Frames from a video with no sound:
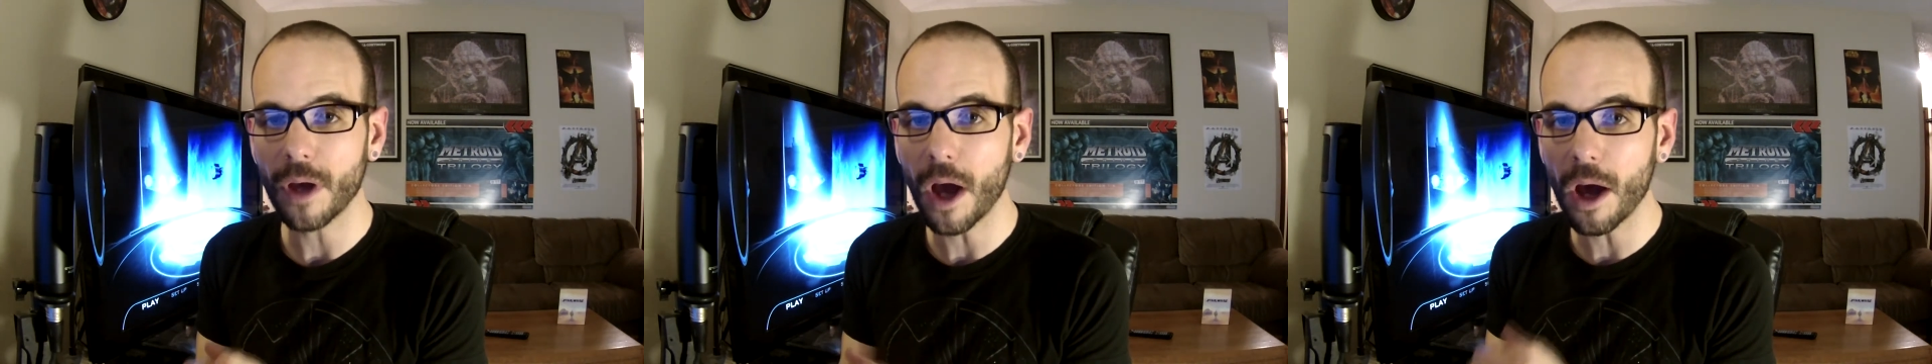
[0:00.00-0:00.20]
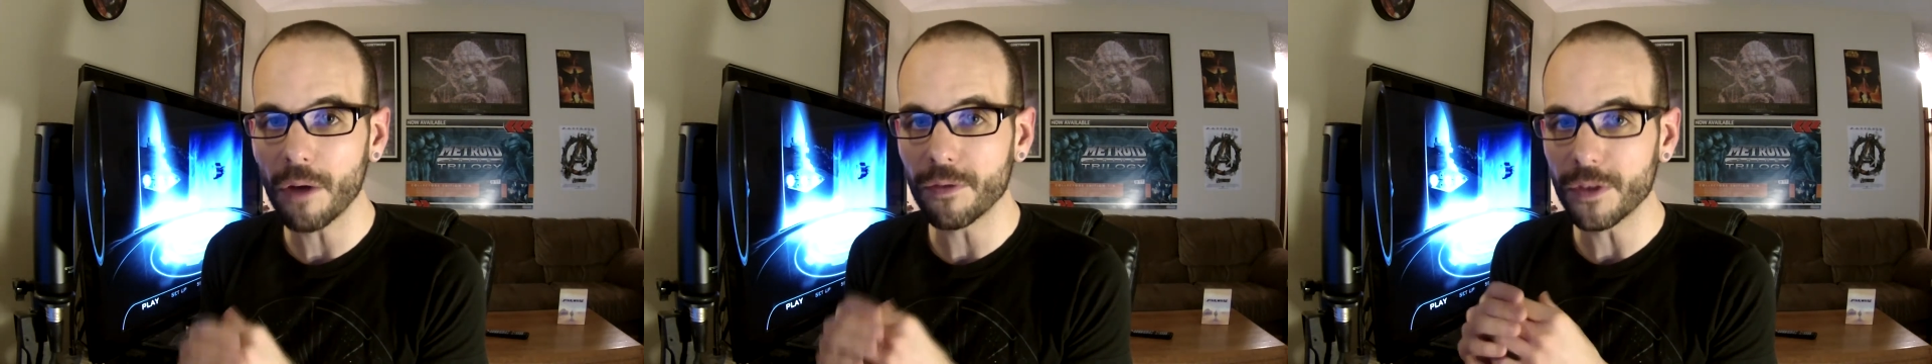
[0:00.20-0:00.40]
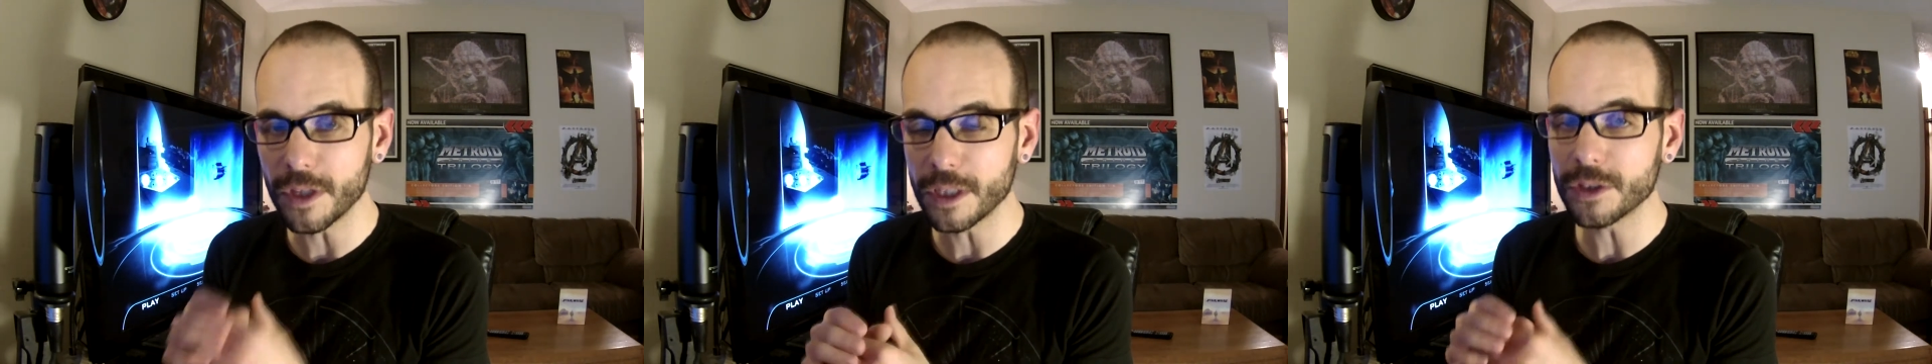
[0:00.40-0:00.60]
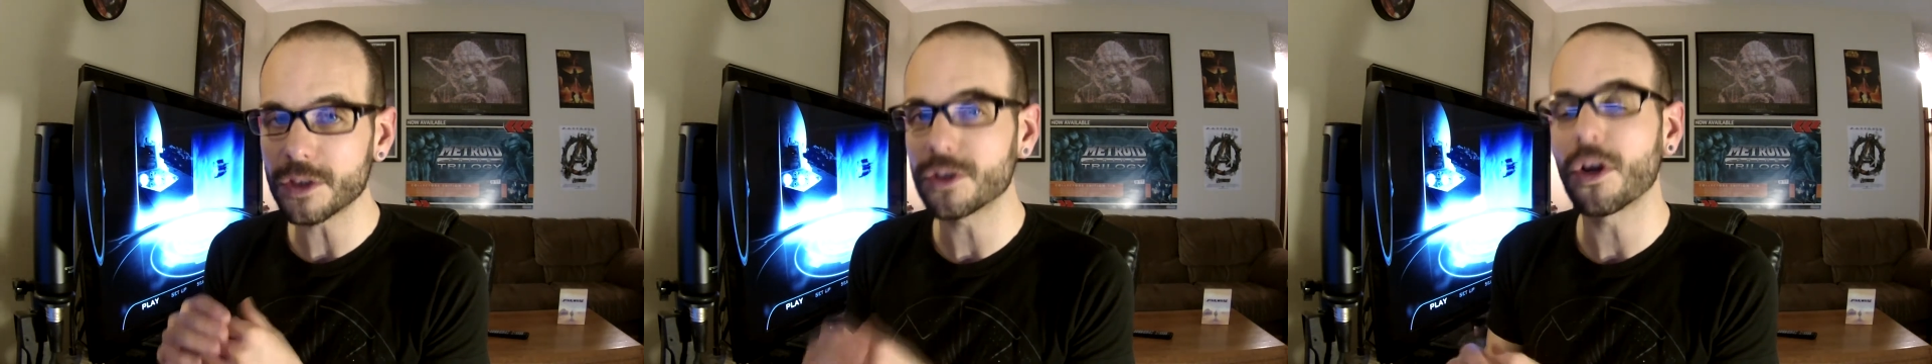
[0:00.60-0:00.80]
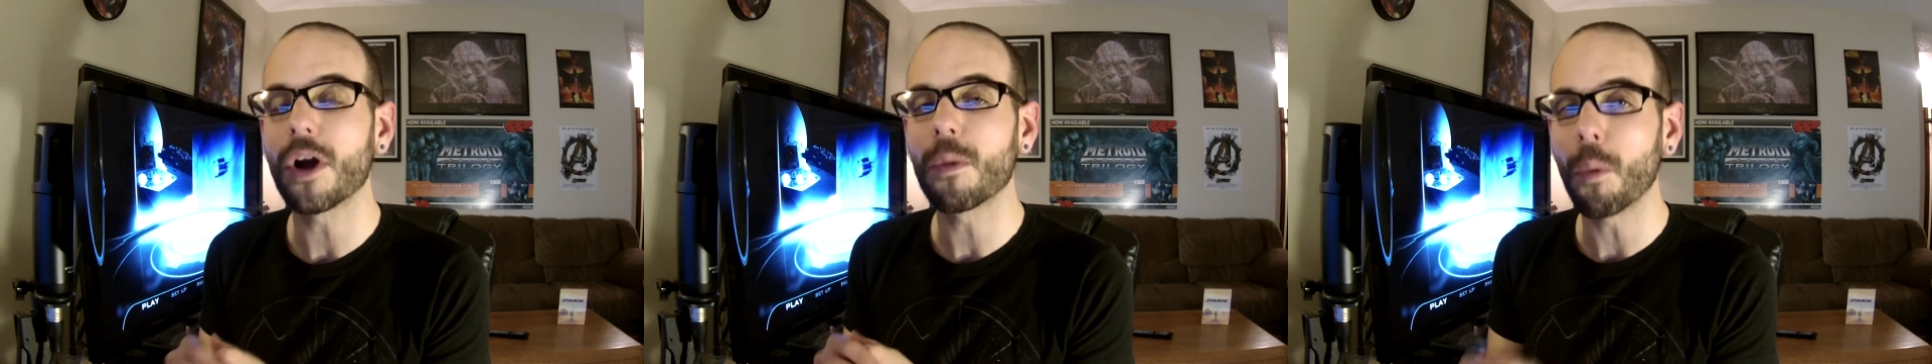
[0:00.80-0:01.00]
of the
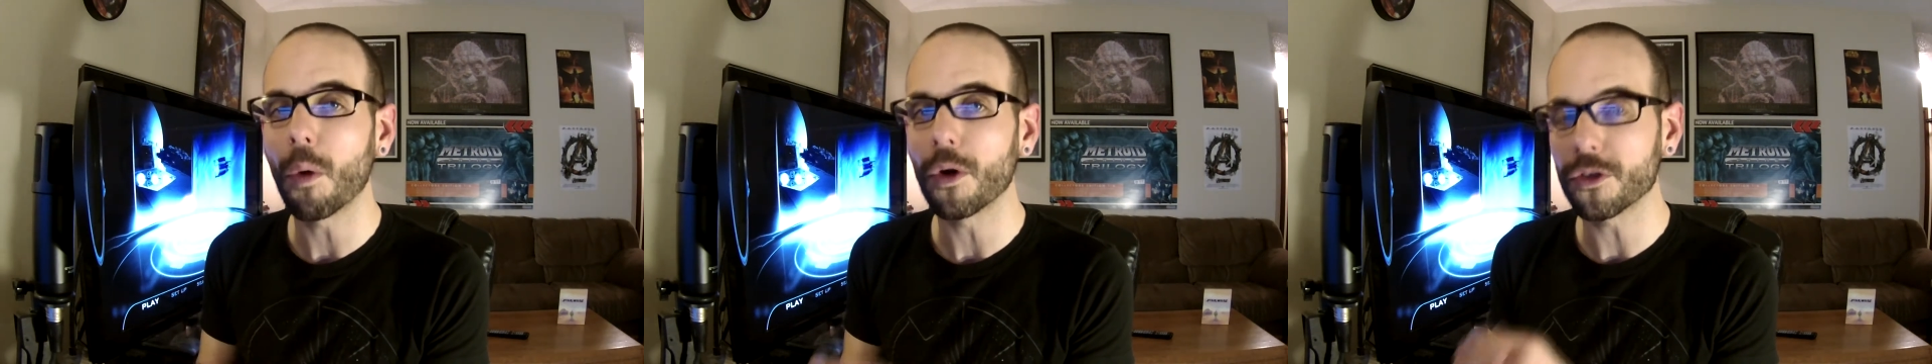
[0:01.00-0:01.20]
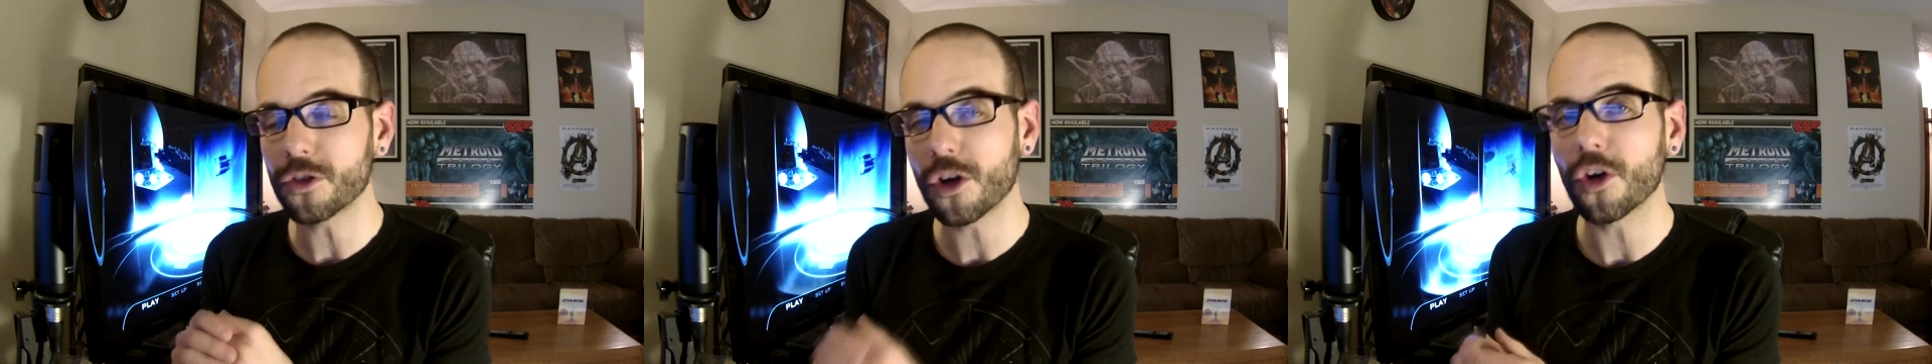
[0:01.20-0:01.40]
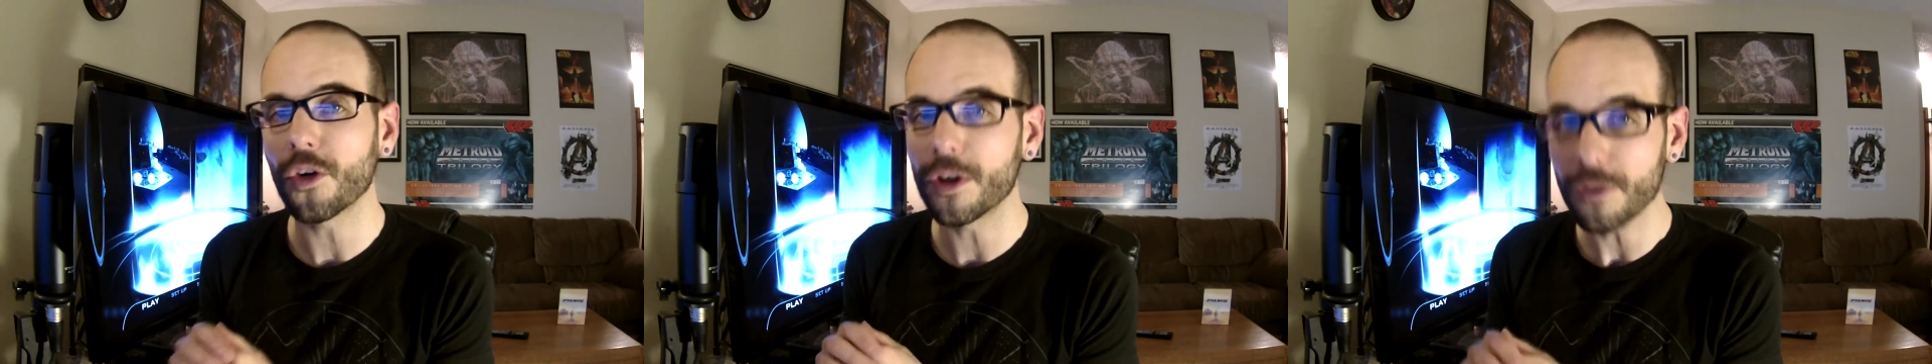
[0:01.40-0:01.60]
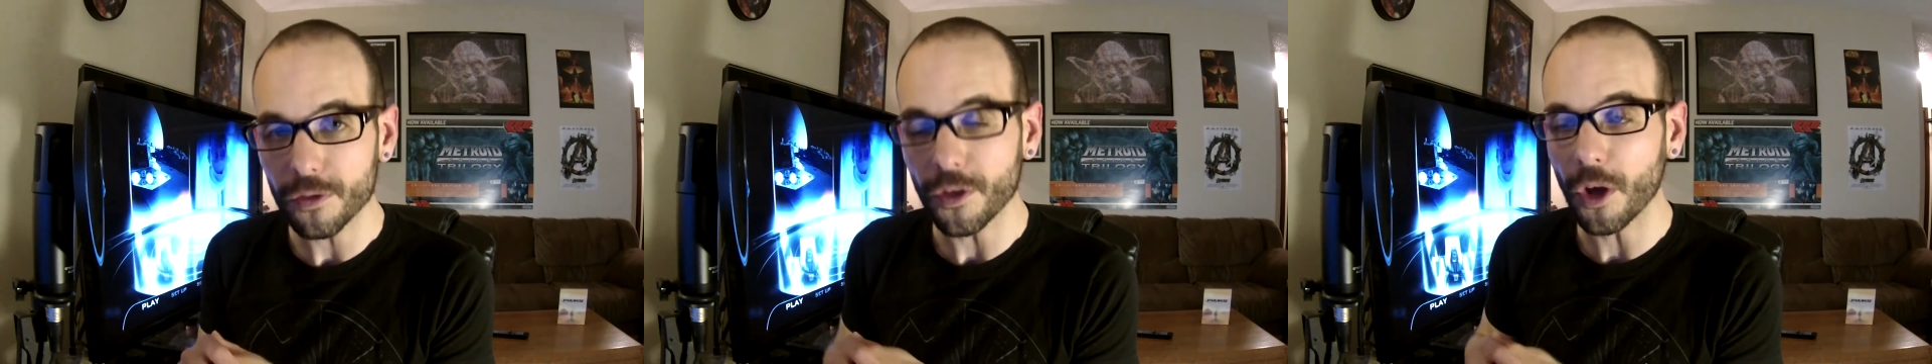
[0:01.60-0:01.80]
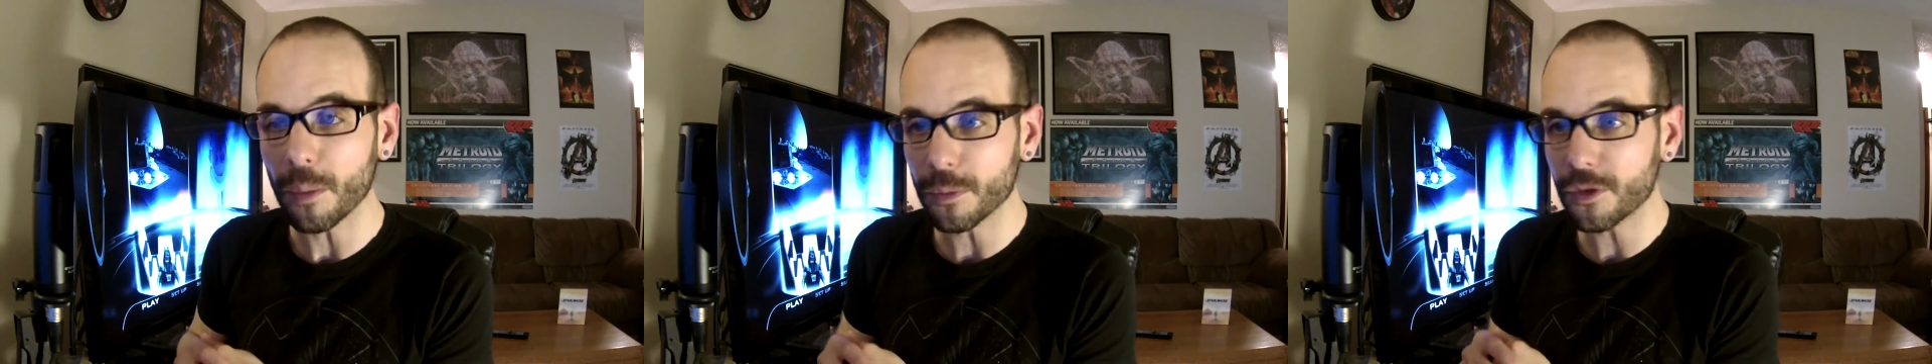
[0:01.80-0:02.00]
Star Wars current
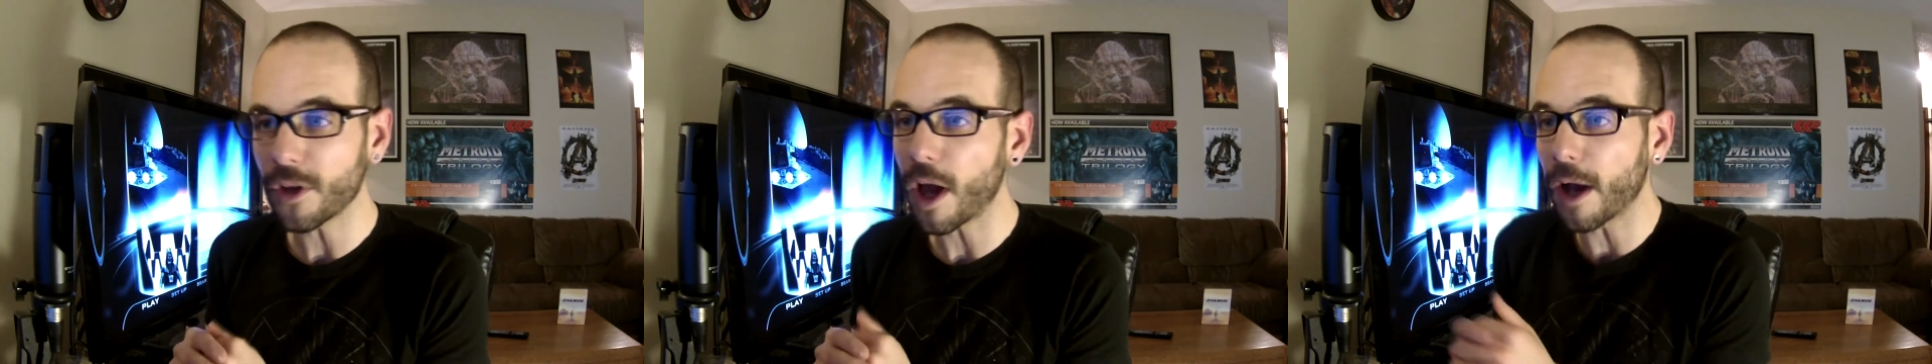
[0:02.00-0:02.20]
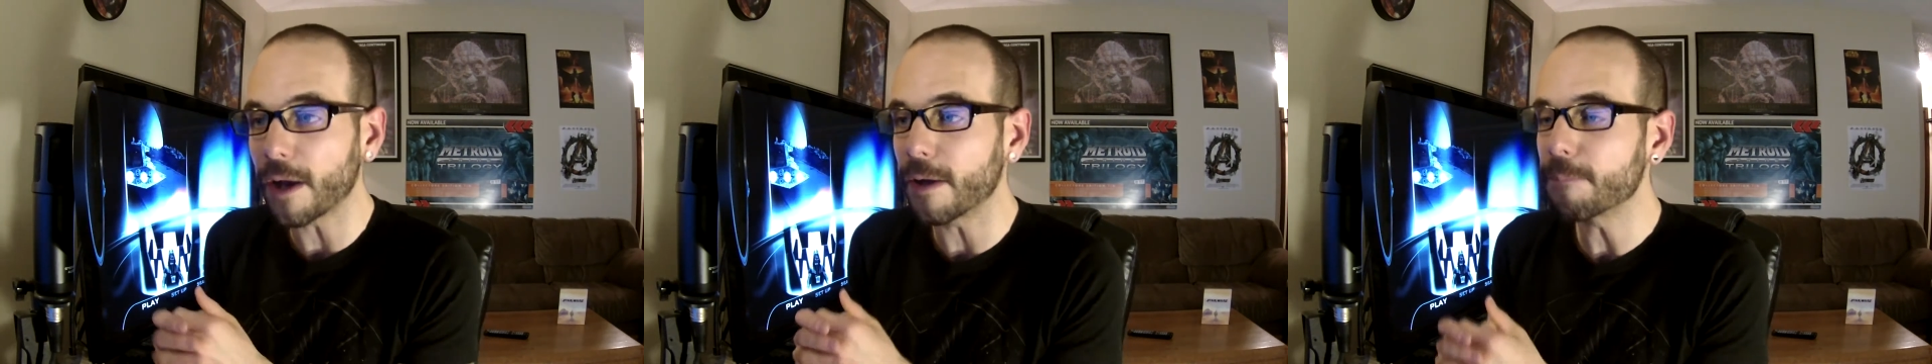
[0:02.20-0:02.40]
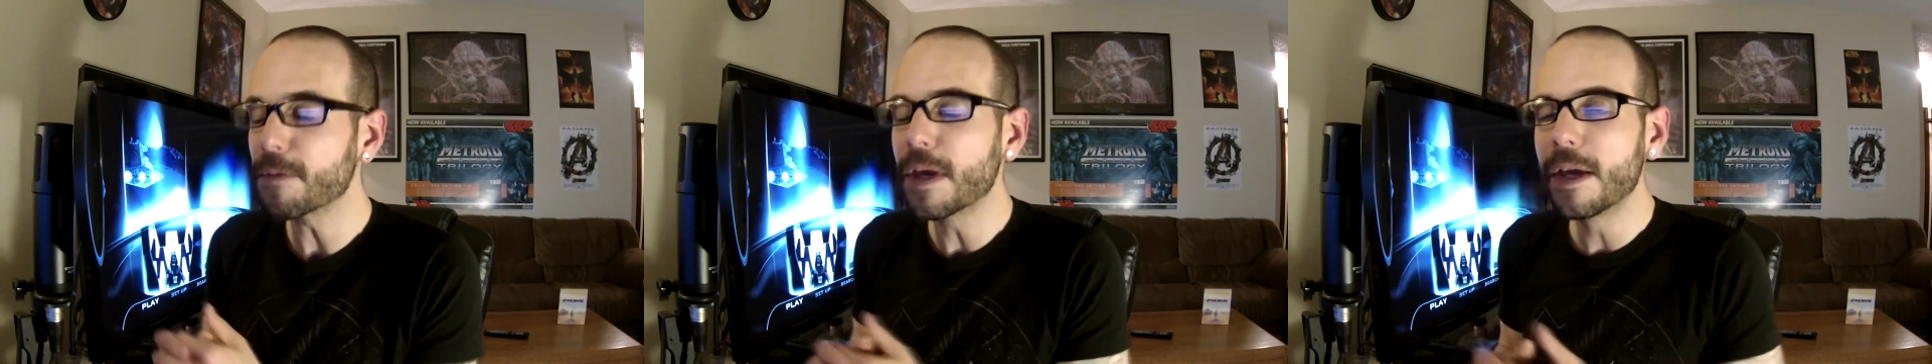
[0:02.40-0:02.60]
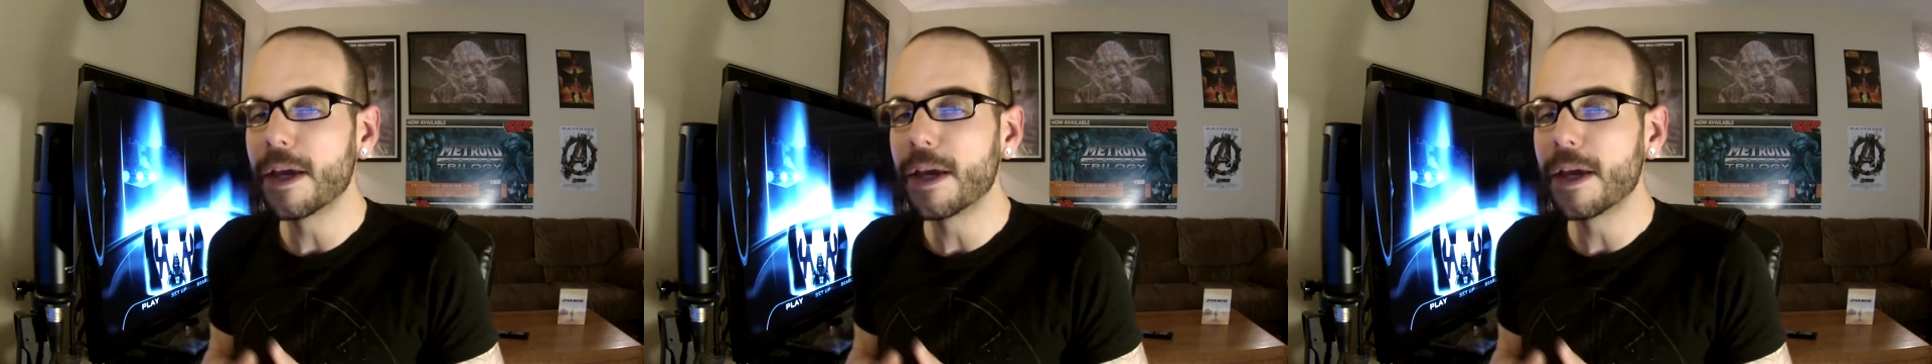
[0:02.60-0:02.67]
film saga.